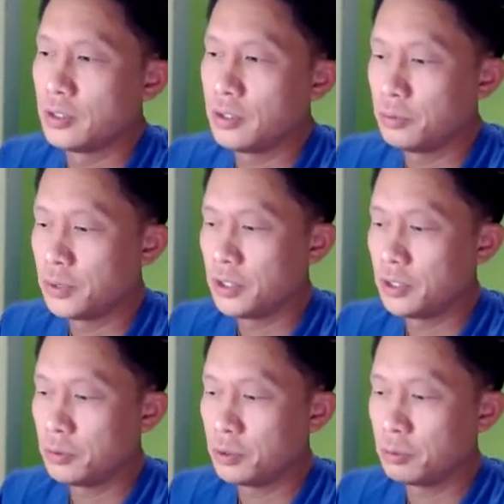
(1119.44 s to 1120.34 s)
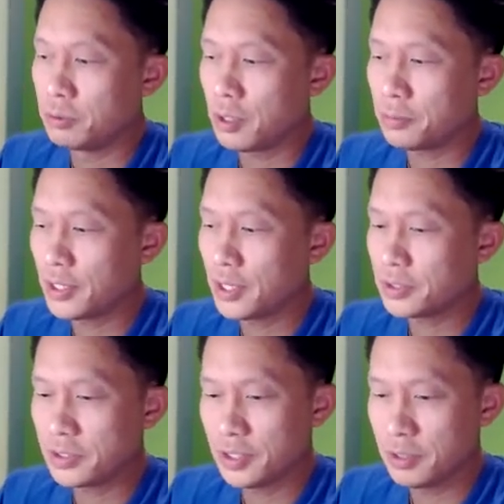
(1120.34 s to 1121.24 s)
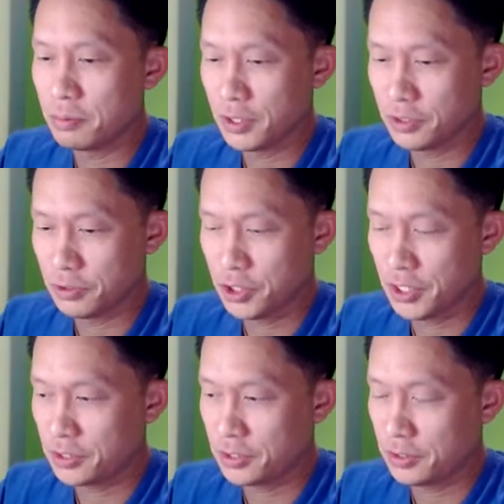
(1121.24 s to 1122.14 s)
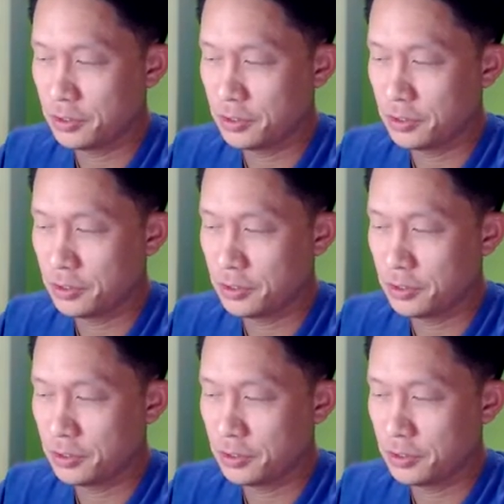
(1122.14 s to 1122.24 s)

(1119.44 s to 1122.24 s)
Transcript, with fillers: we will probably not see much of a change.